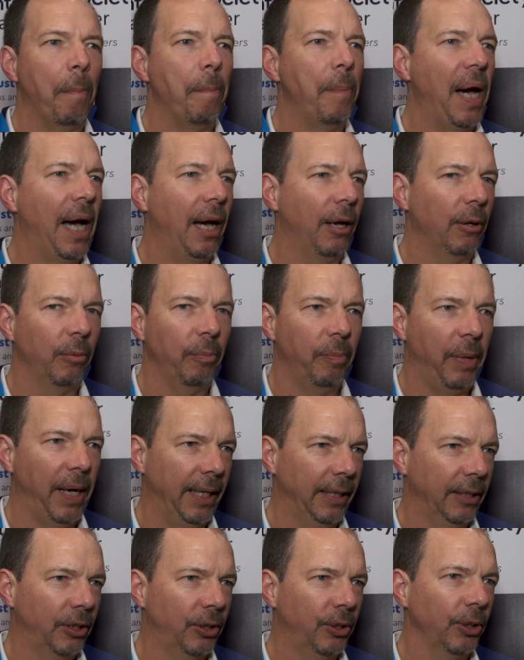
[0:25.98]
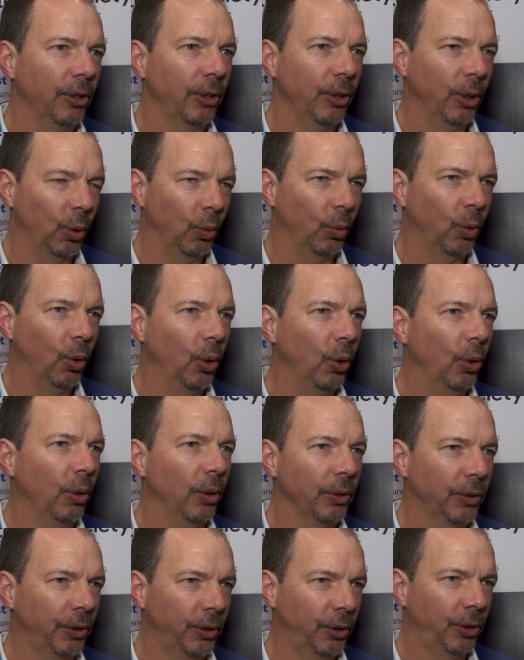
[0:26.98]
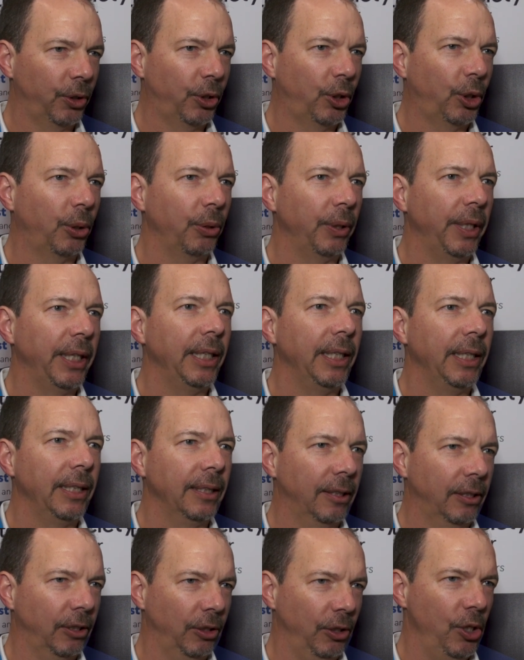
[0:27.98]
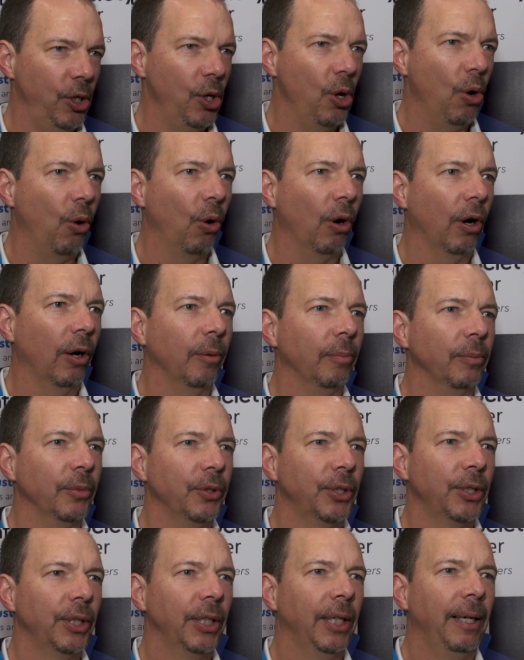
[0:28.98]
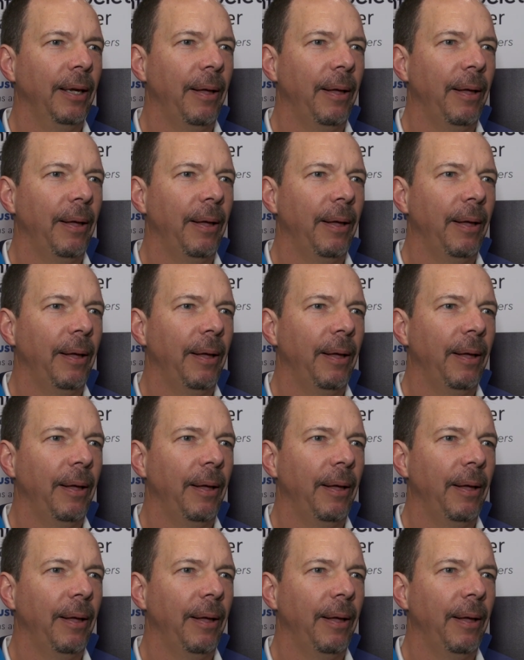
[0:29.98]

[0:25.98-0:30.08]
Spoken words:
bound by certain rules, treaties, norms,